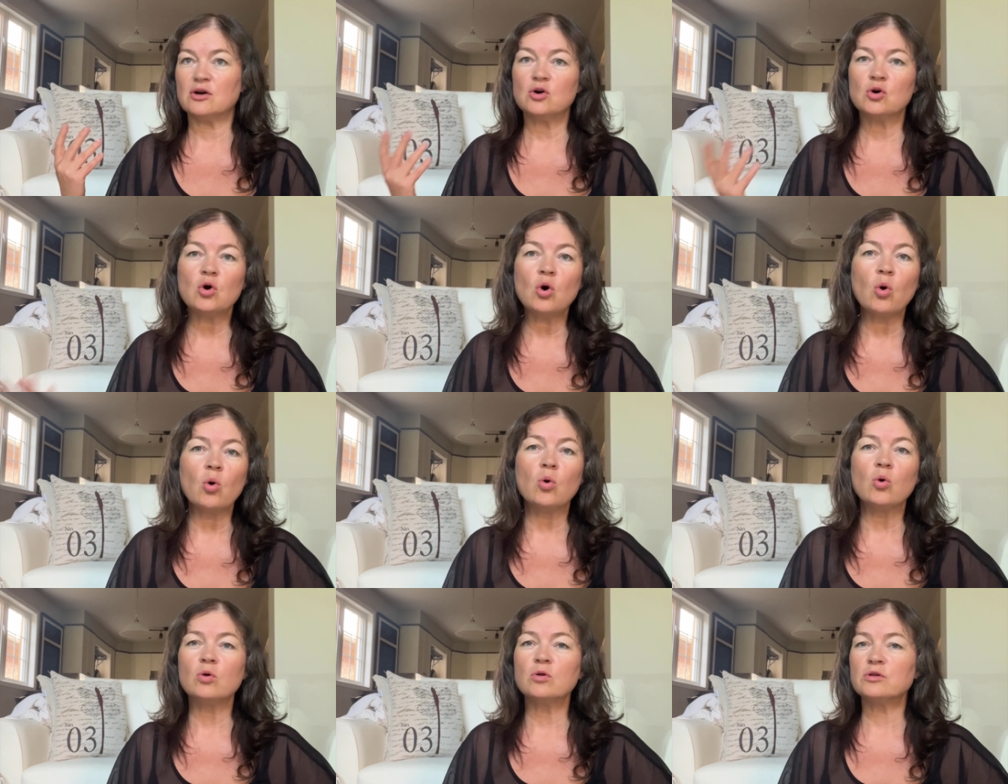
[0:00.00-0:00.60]

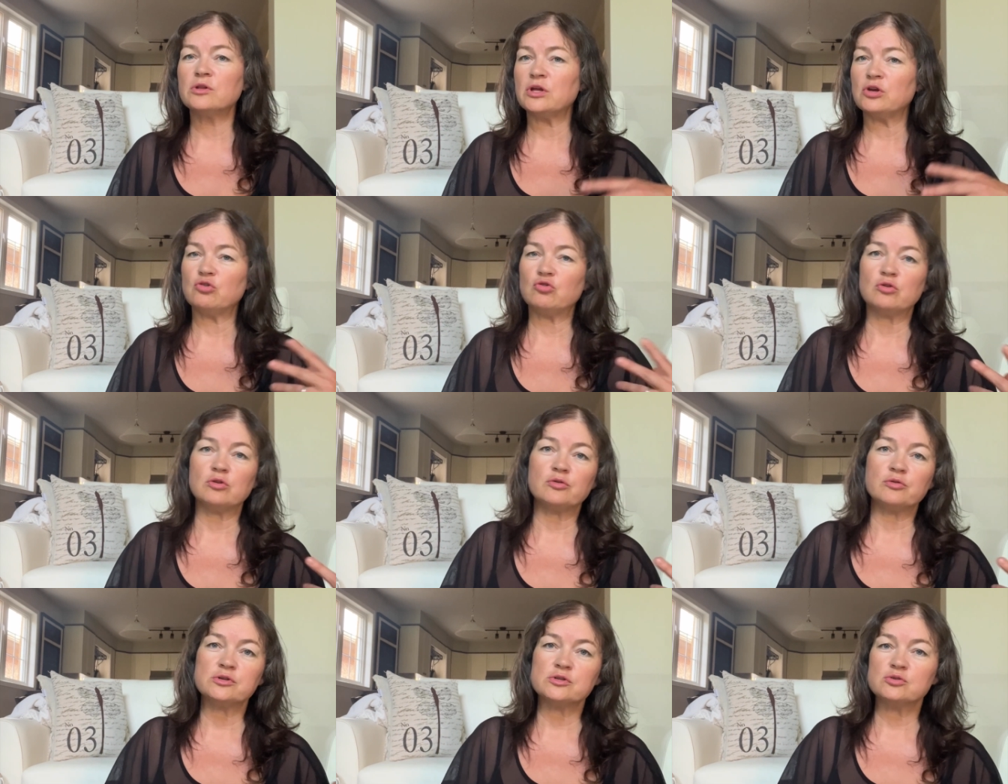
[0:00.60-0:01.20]
gold,
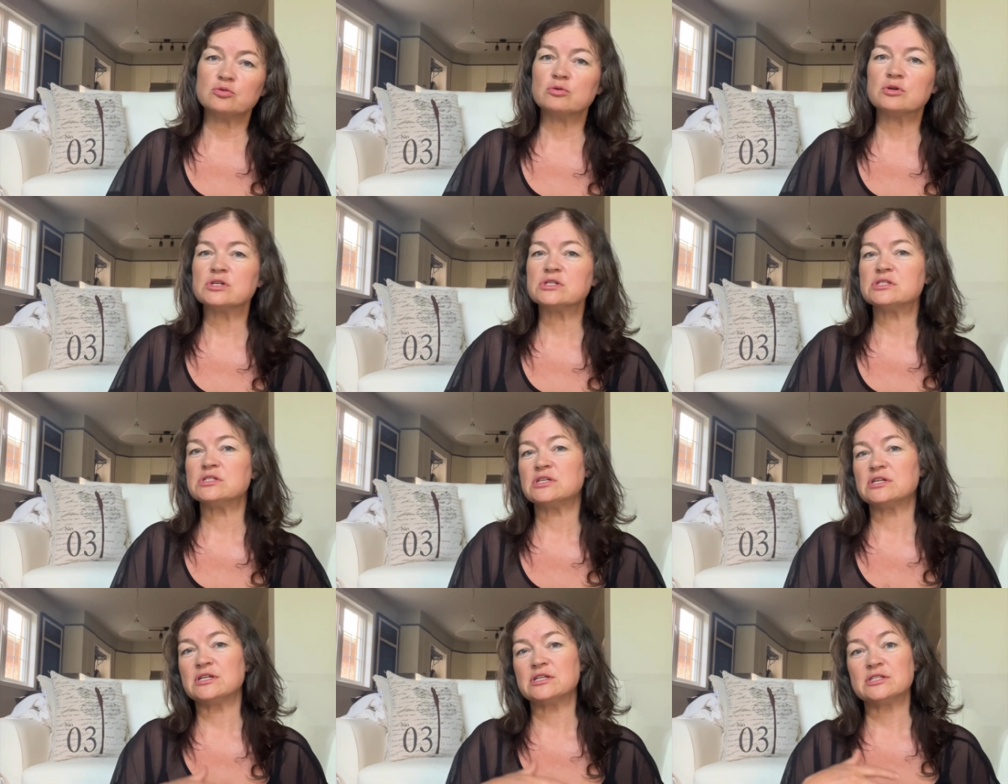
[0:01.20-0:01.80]
natural
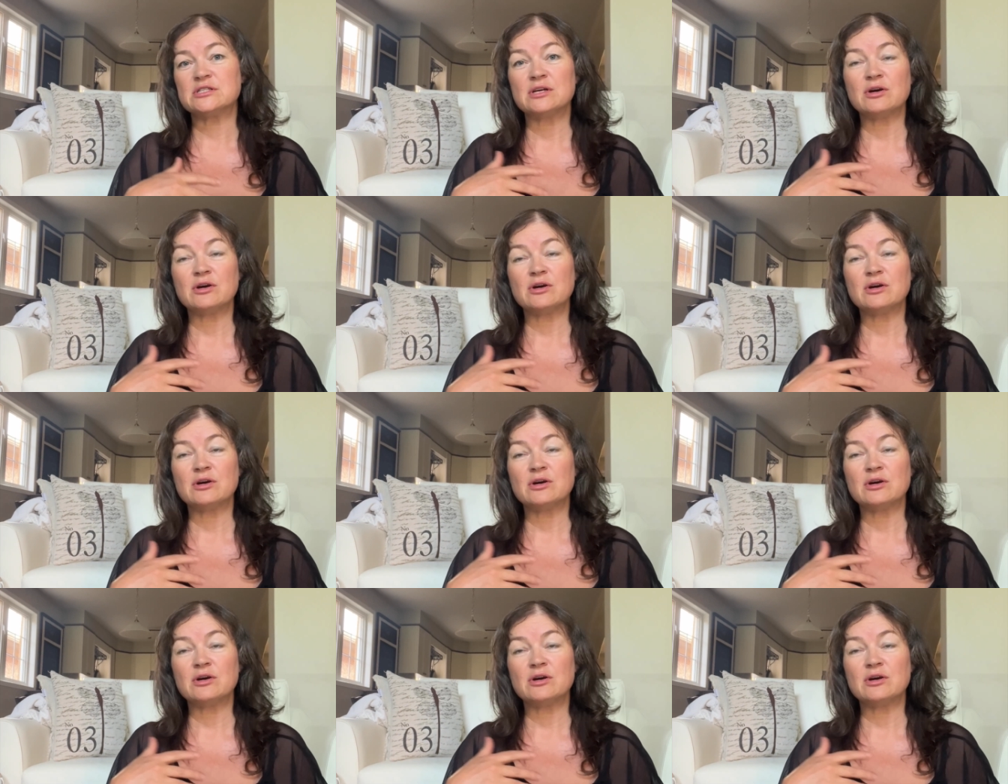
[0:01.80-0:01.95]
resources,